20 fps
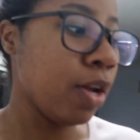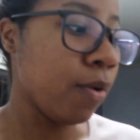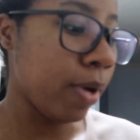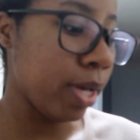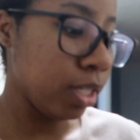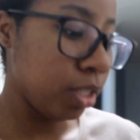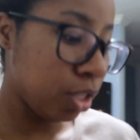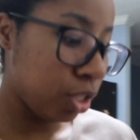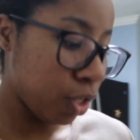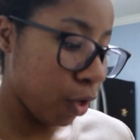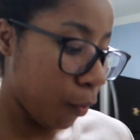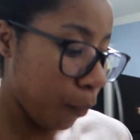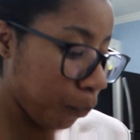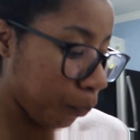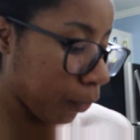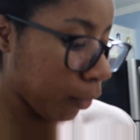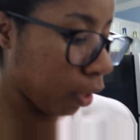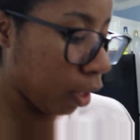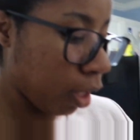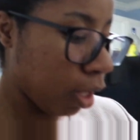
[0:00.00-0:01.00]
Anyways, so
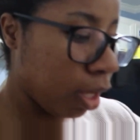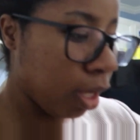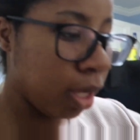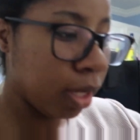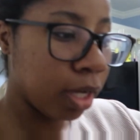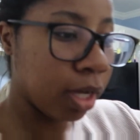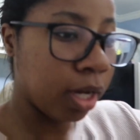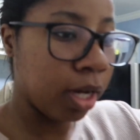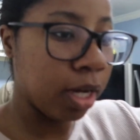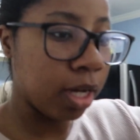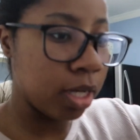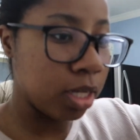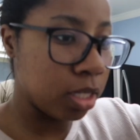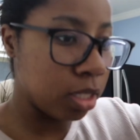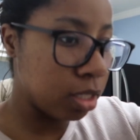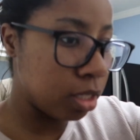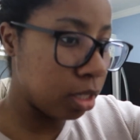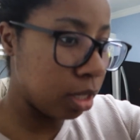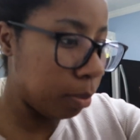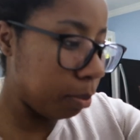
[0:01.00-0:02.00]

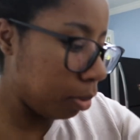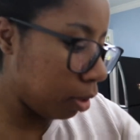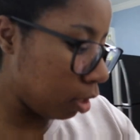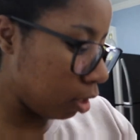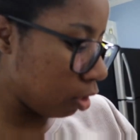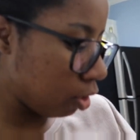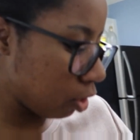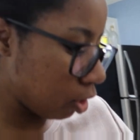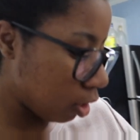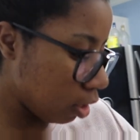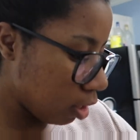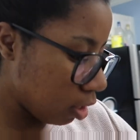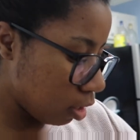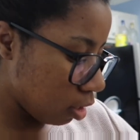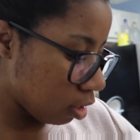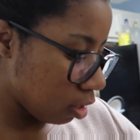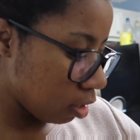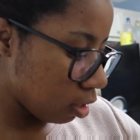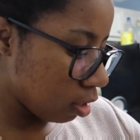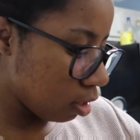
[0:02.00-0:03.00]
got some
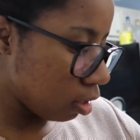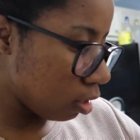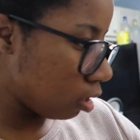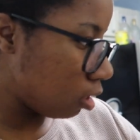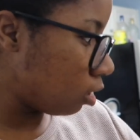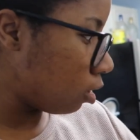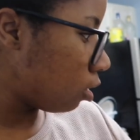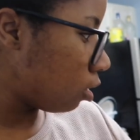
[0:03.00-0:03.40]
peaches.